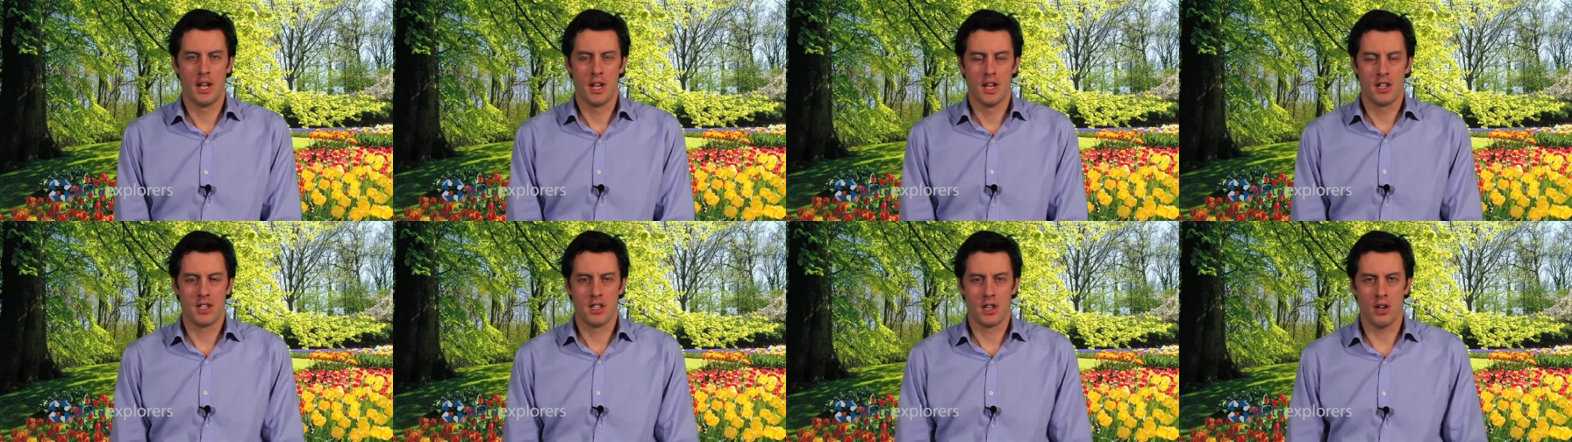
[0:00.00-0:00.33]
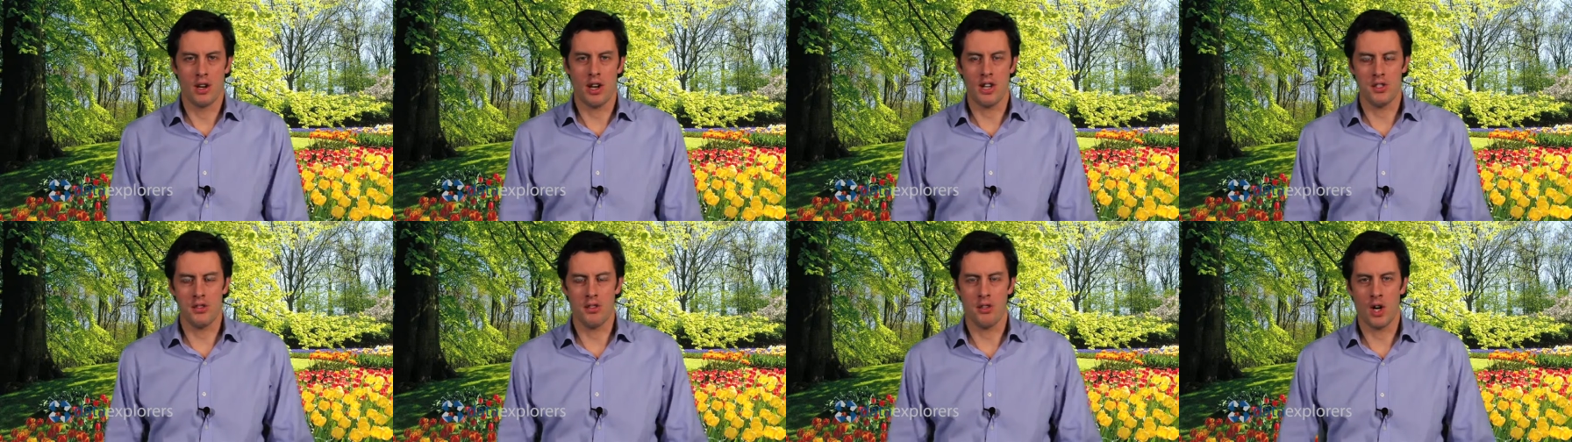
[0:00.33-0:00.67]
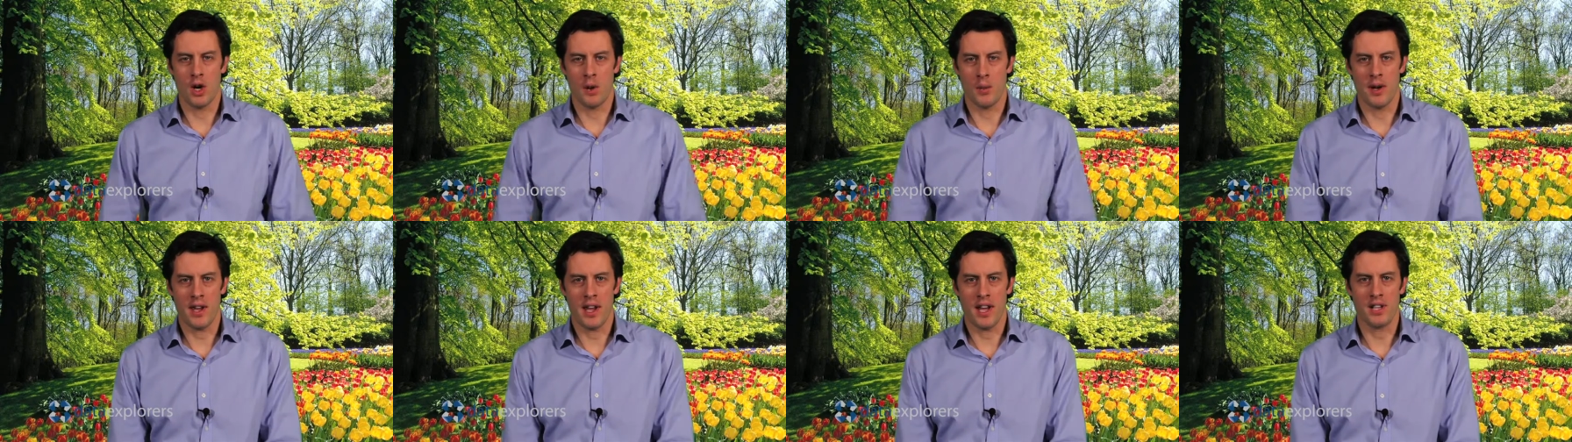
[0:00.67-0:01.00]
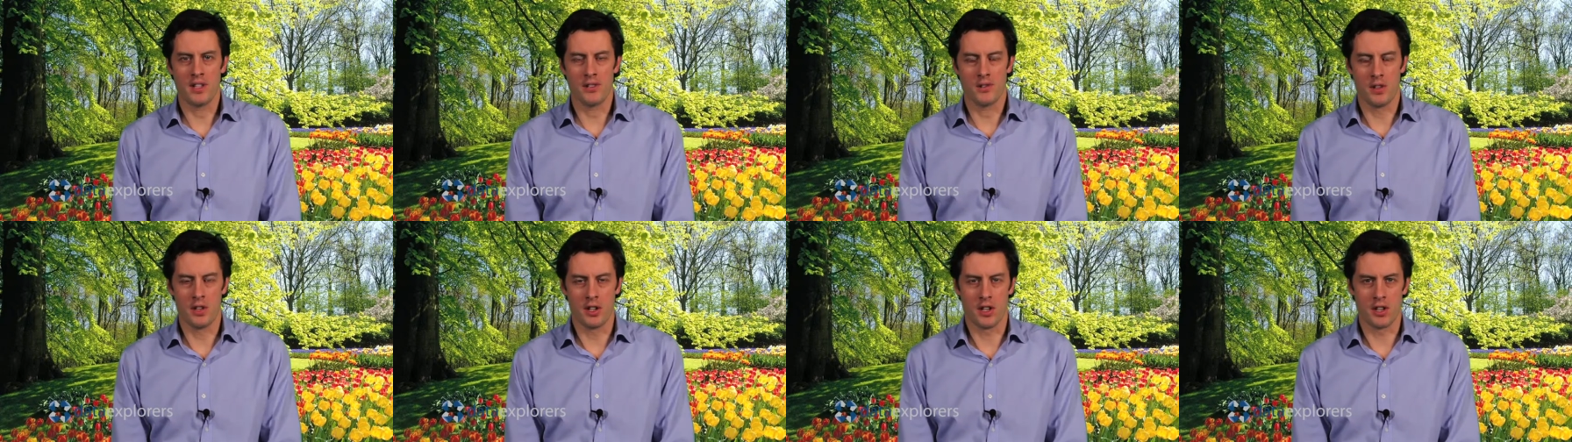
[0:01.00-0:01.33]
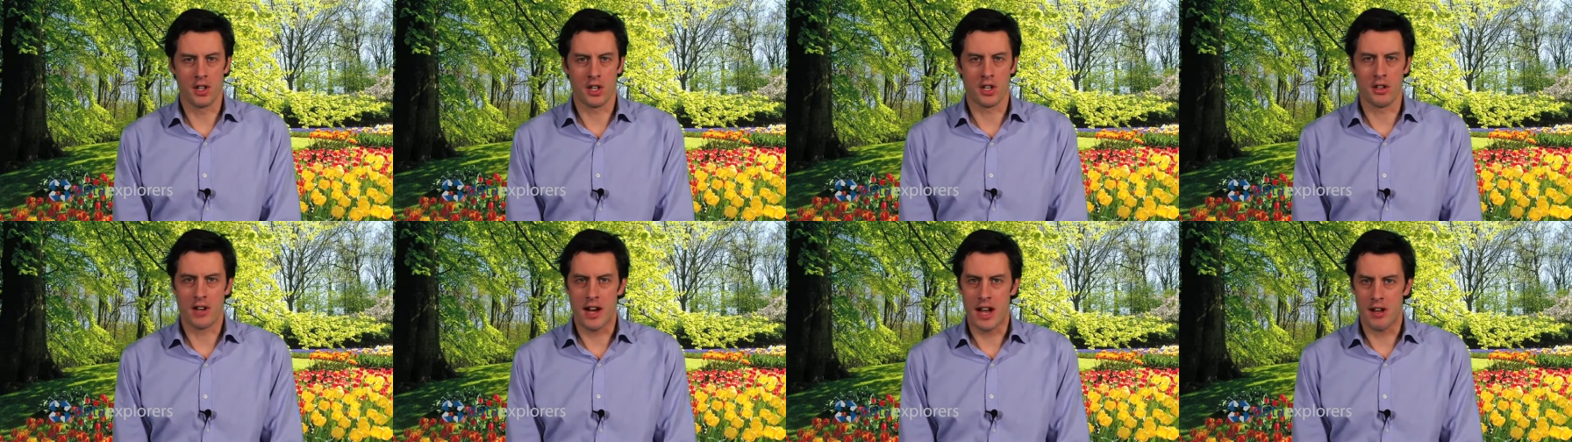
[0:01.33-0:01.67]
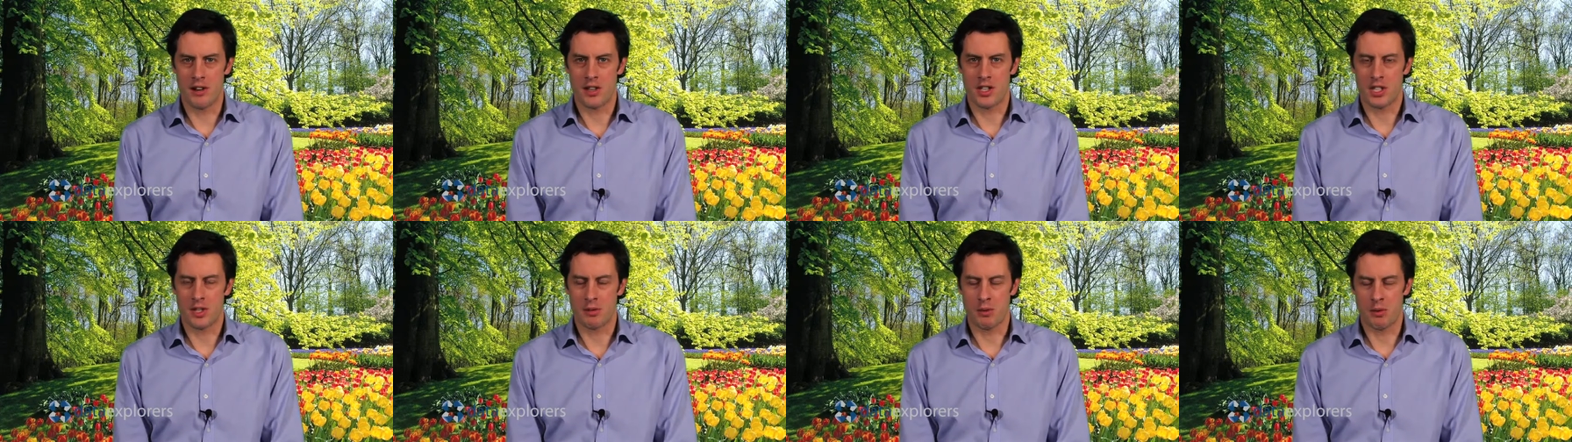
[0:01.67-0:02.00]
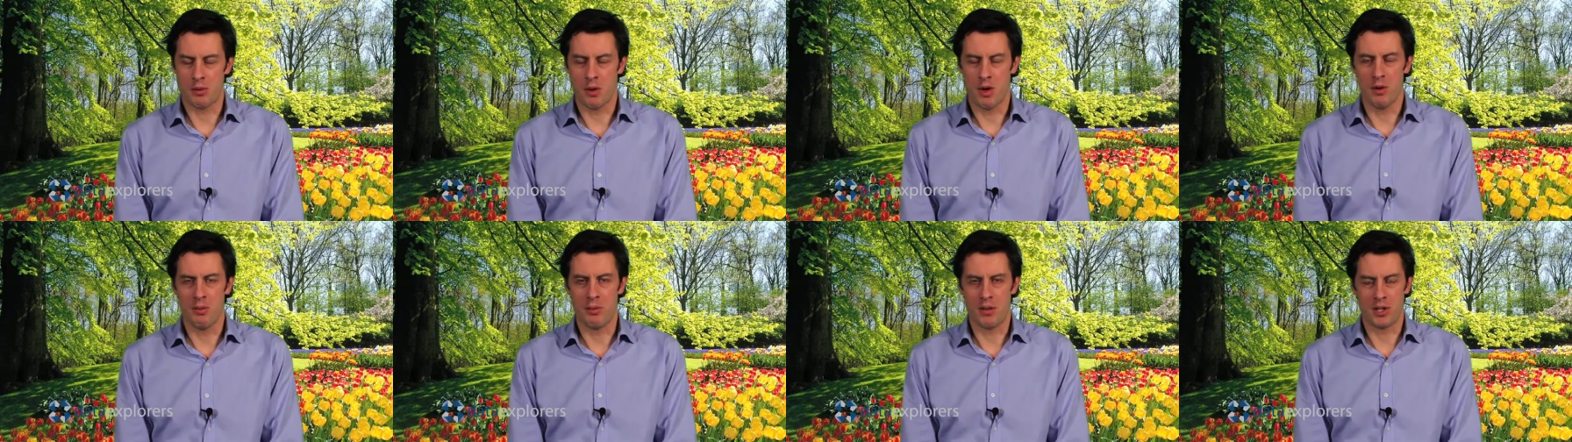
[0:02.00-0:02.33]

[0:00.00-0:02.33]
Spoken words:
So as you know, we hate to follow the crowd, so we won't